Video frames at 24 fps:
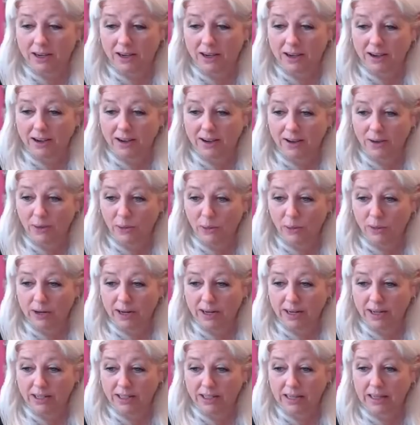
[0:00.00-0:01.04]
All
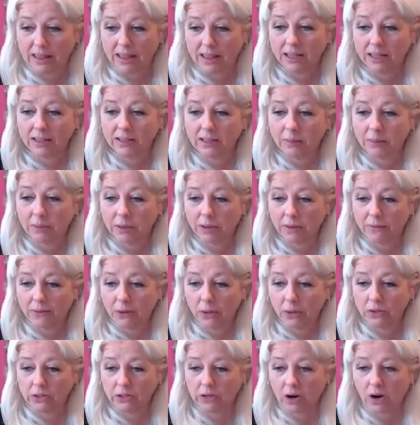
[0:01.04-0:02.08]
right. I think some of the
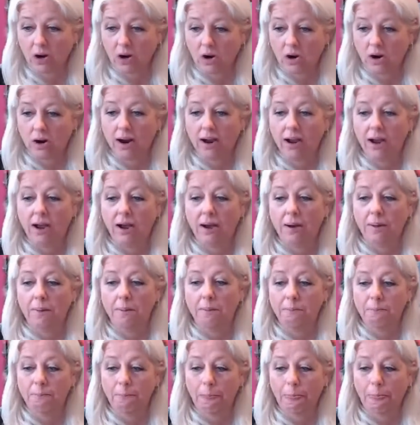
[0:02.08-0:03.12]
folks are
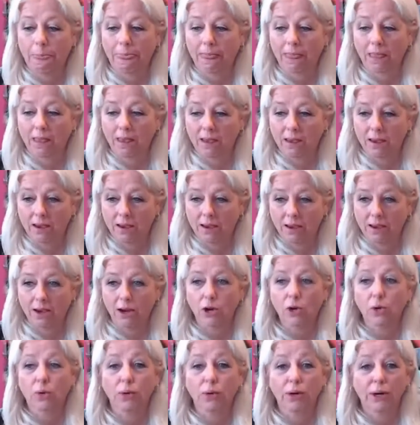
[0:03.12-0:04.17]

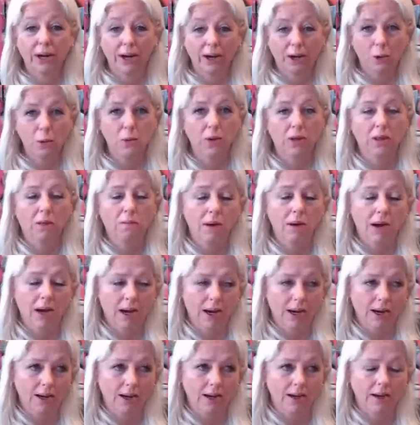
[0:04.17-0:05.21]
agreeing with
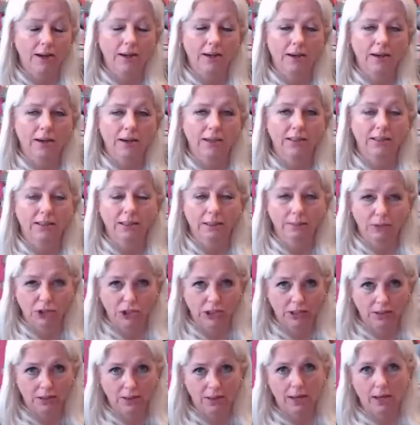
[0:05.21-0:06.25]
my
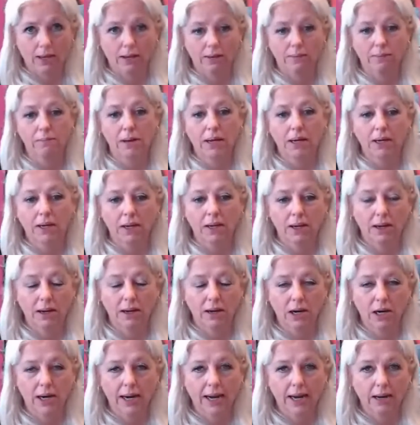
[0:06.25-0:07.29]
assumption that making
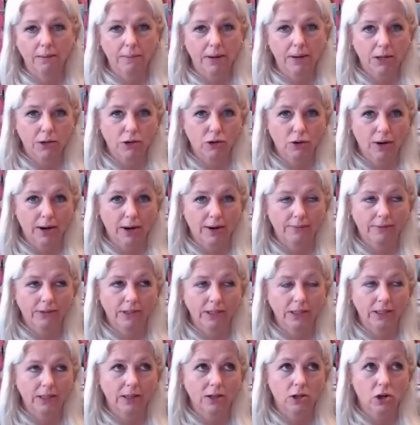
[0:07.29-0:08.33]
handmade
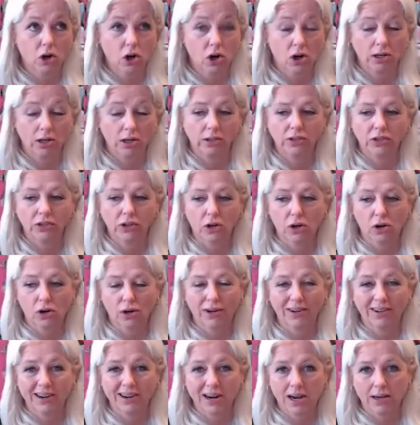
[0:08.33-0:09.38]
crafting cards are
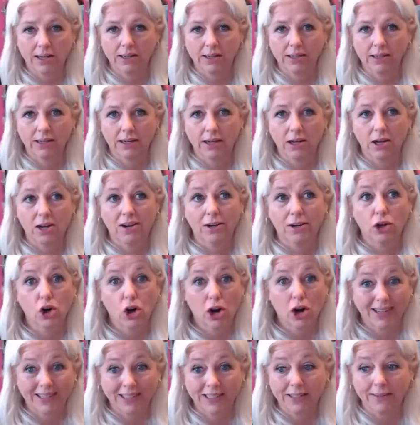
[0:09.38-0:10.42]
not
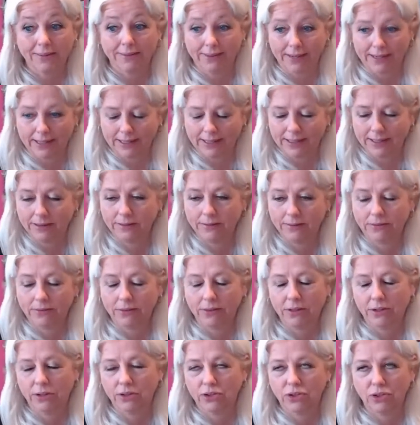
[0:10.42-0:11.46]
cost effective.
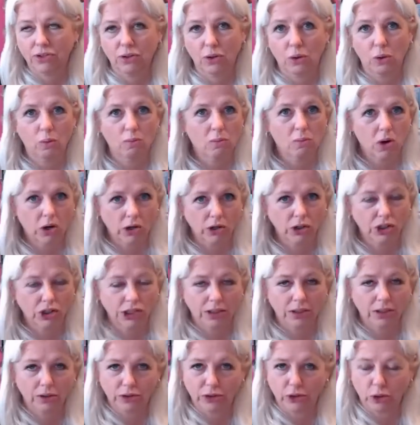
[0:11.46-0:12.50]
There's no margin,
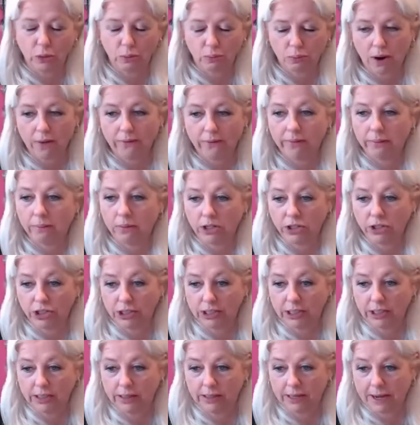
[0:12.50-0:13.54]
there's no profit margin
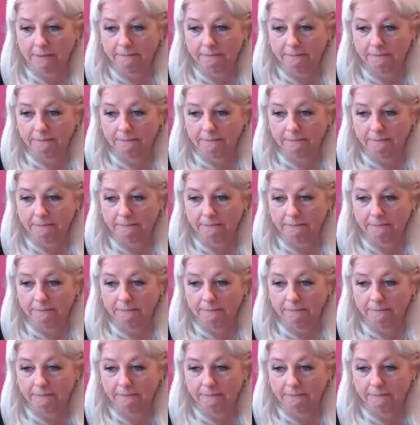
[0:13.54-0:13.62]
in that.